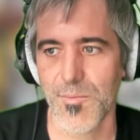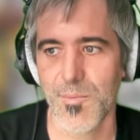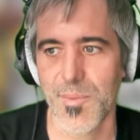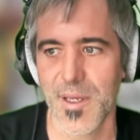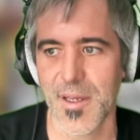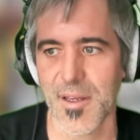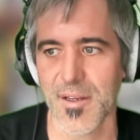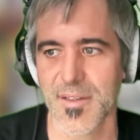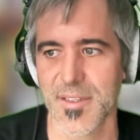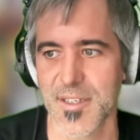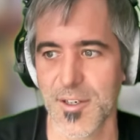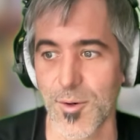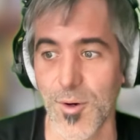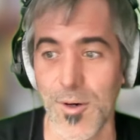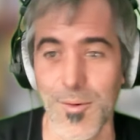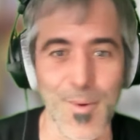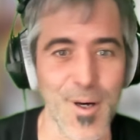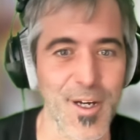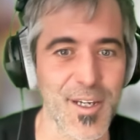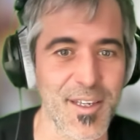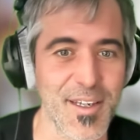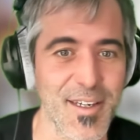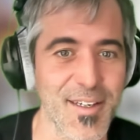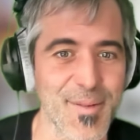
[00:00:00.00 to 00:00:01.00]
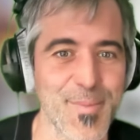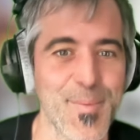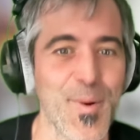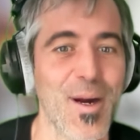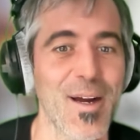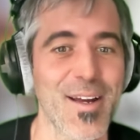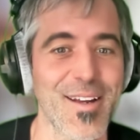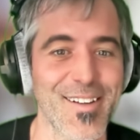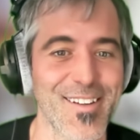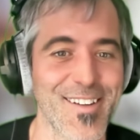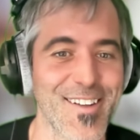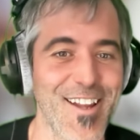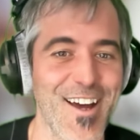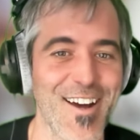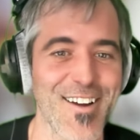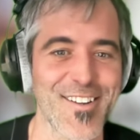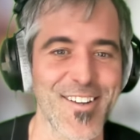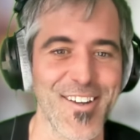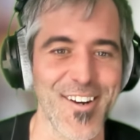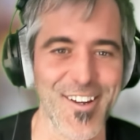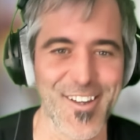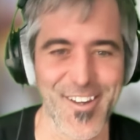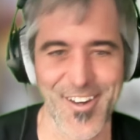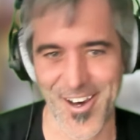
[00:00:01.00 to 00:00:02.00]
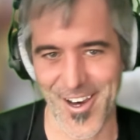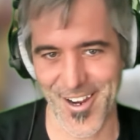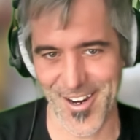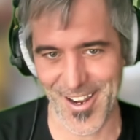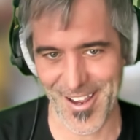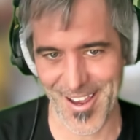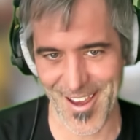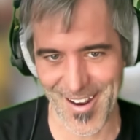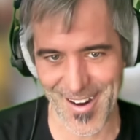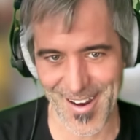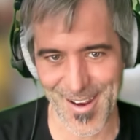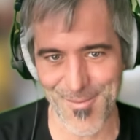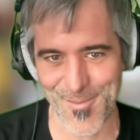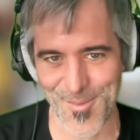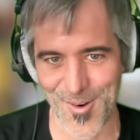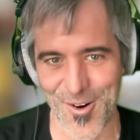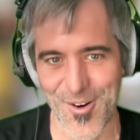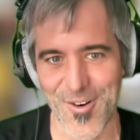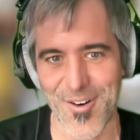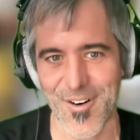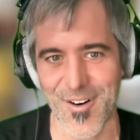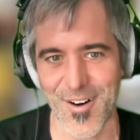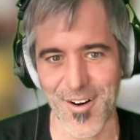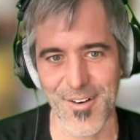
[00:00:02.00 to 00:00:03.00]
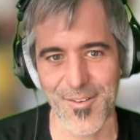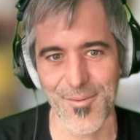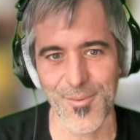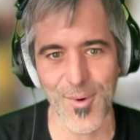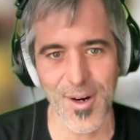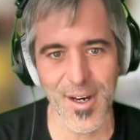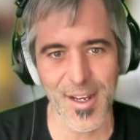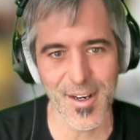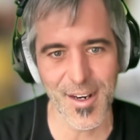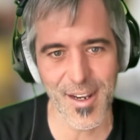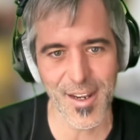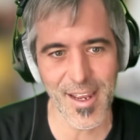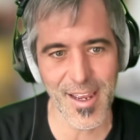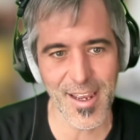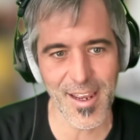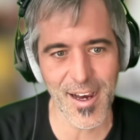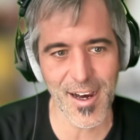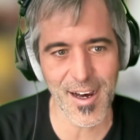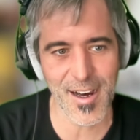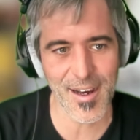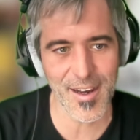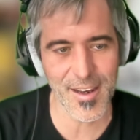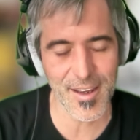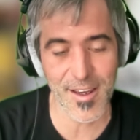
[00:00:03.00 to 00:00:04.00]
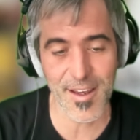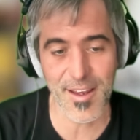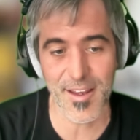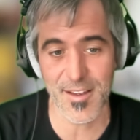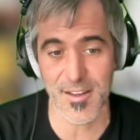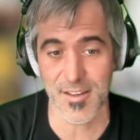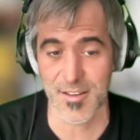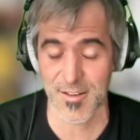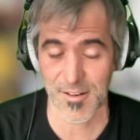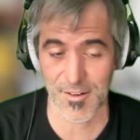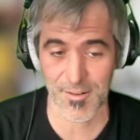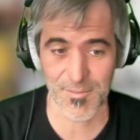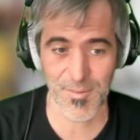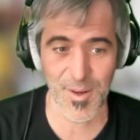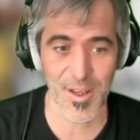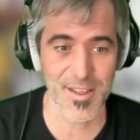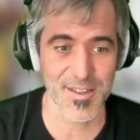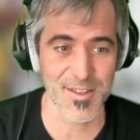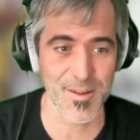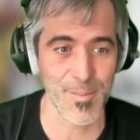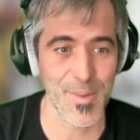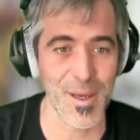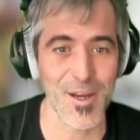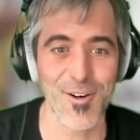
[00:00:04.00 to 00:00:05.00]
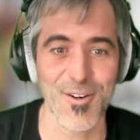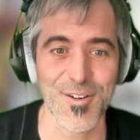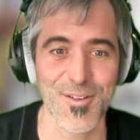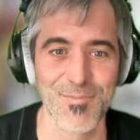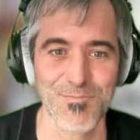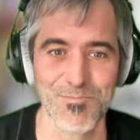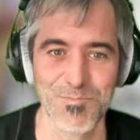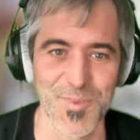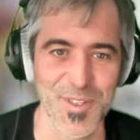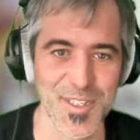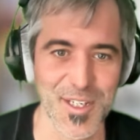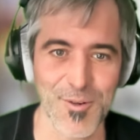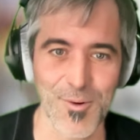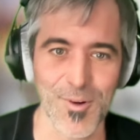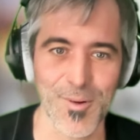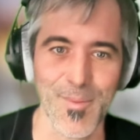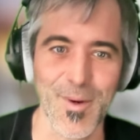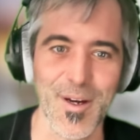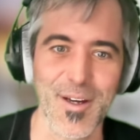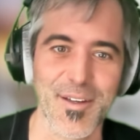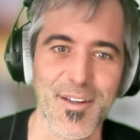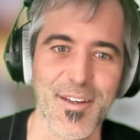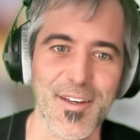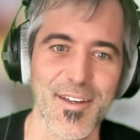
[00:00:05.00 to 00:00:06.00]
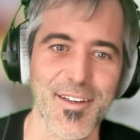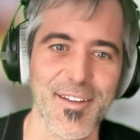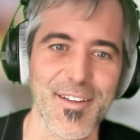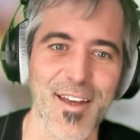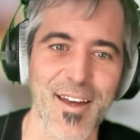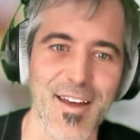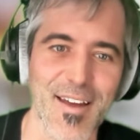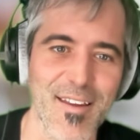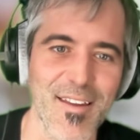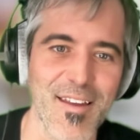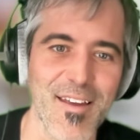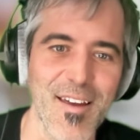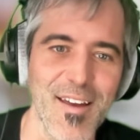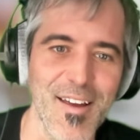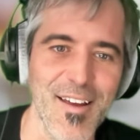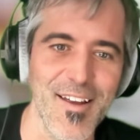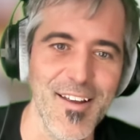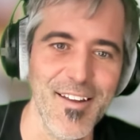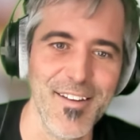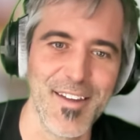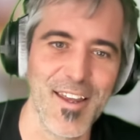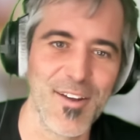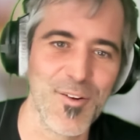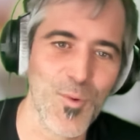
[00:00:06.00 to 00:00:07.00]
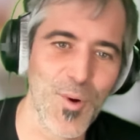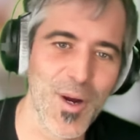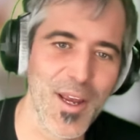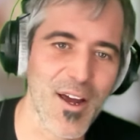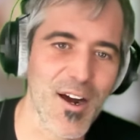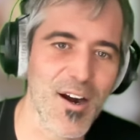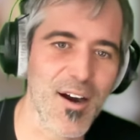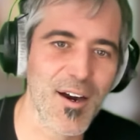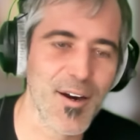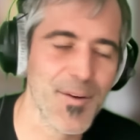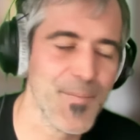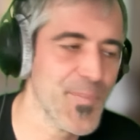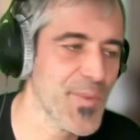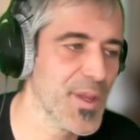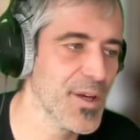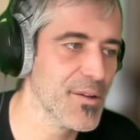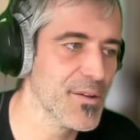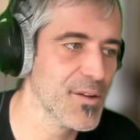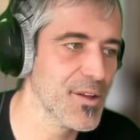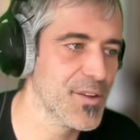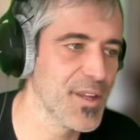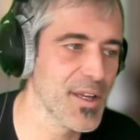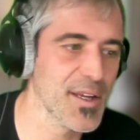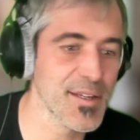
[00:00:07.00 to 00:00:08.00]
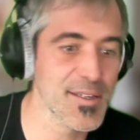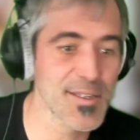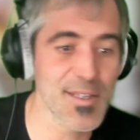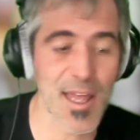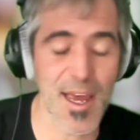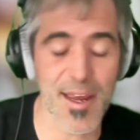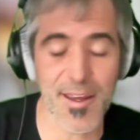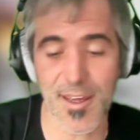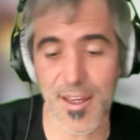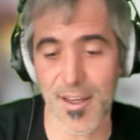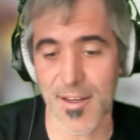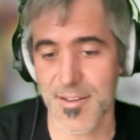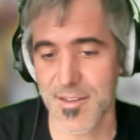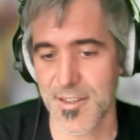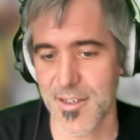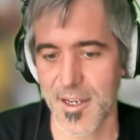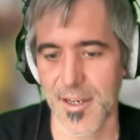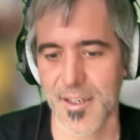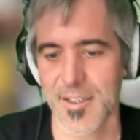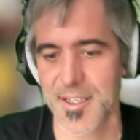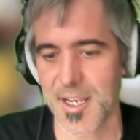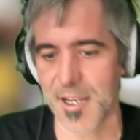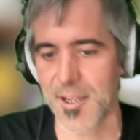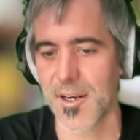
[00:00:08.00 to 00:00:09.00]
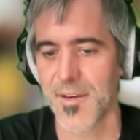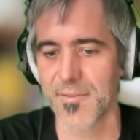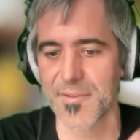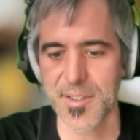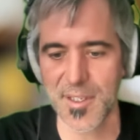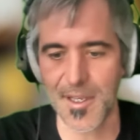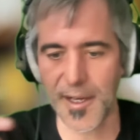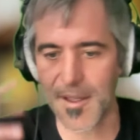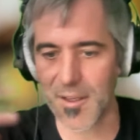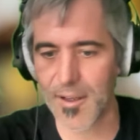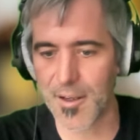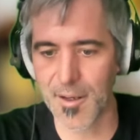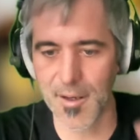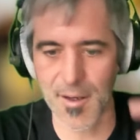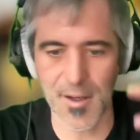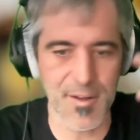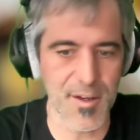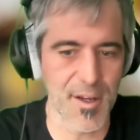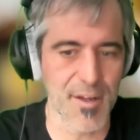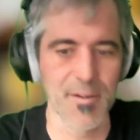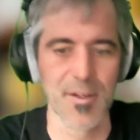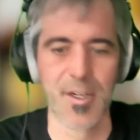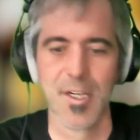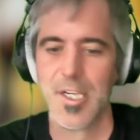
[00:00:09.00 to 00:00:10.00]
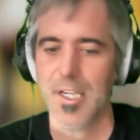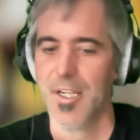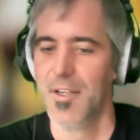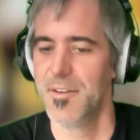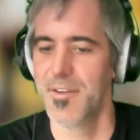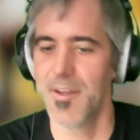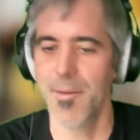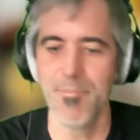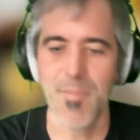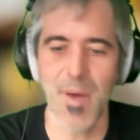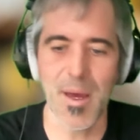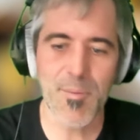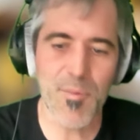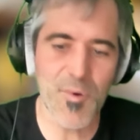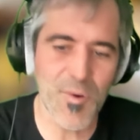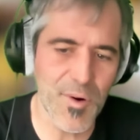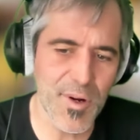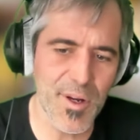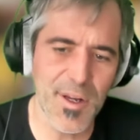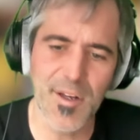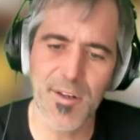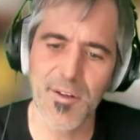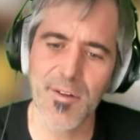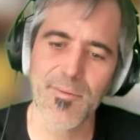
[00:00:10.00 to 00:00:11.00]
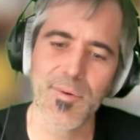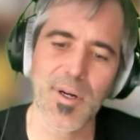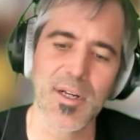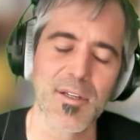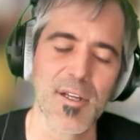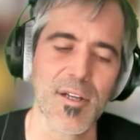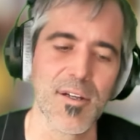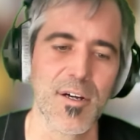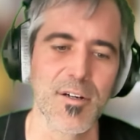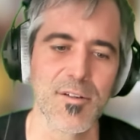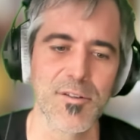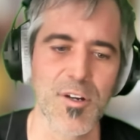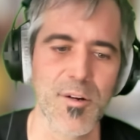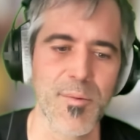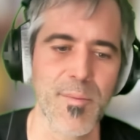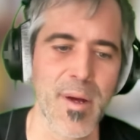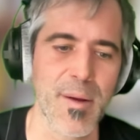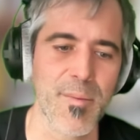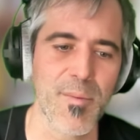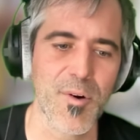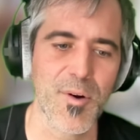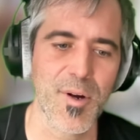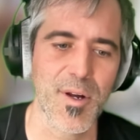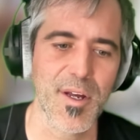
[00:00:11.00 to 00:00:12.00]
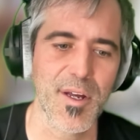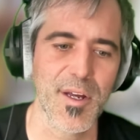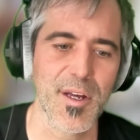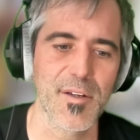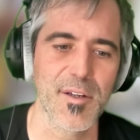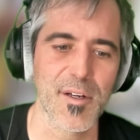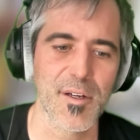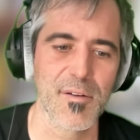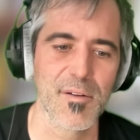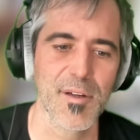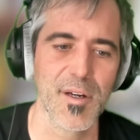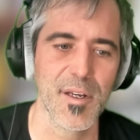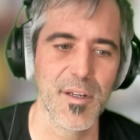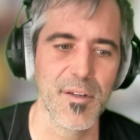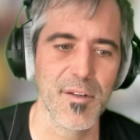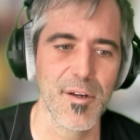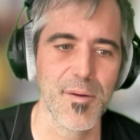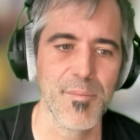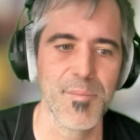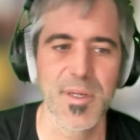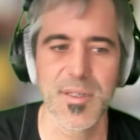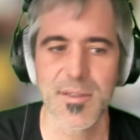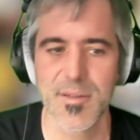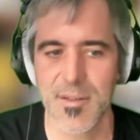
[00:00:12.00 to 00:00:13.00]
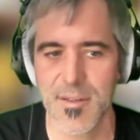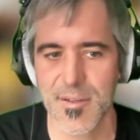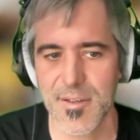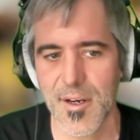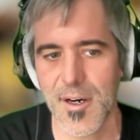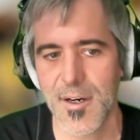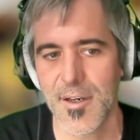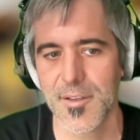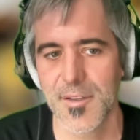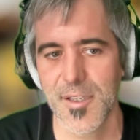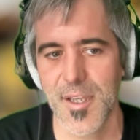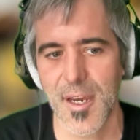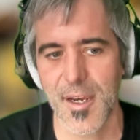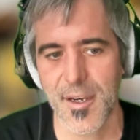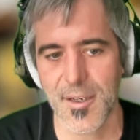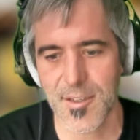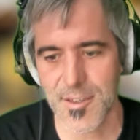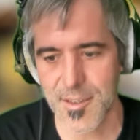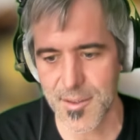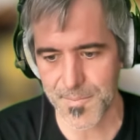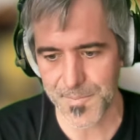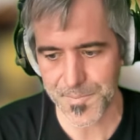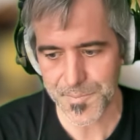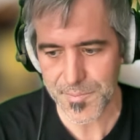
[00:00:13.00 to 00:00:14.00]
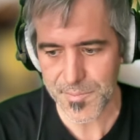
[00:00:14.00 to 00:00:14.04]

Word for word: being a SQL monkey is probably not going to cut it anymore when AI is is a better SQL monkey hmm. than than we are. The the thing it's lacking is the executive skill and the, the memory, right, the long term memory and the, and the business context